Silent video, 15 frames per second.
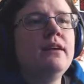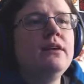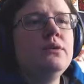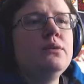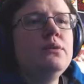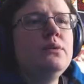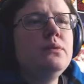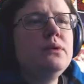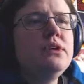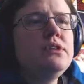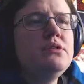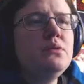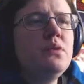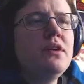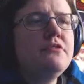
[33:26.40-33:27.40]
What do
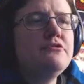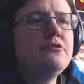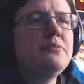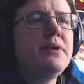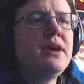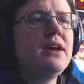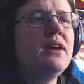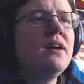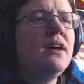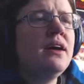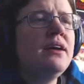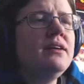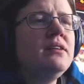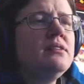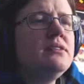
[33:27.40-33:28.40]
you want from me?
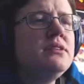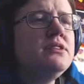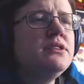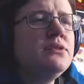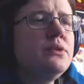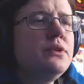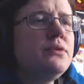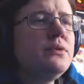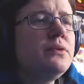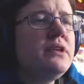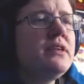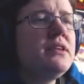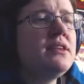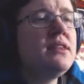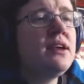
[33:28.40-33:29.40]
I, I don't know
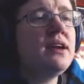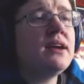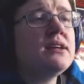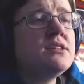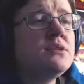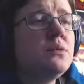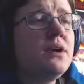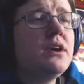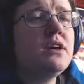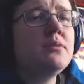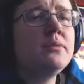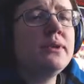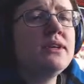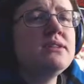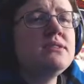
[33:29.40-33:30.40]
anything, I swear.
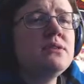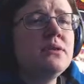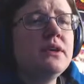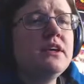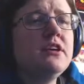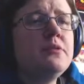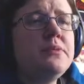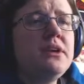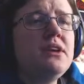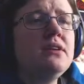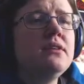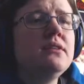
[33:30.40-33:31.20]
Please don't kill me.